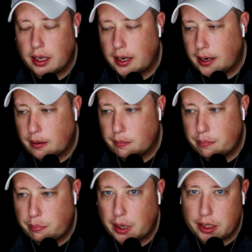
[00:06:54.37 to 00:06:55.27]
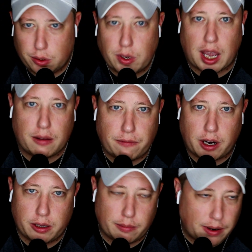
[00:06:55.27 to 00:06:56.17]
But you can
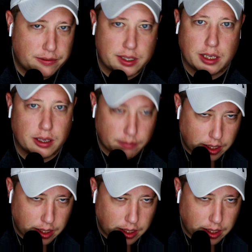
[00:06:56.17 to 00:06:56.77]
find them. I've seen them.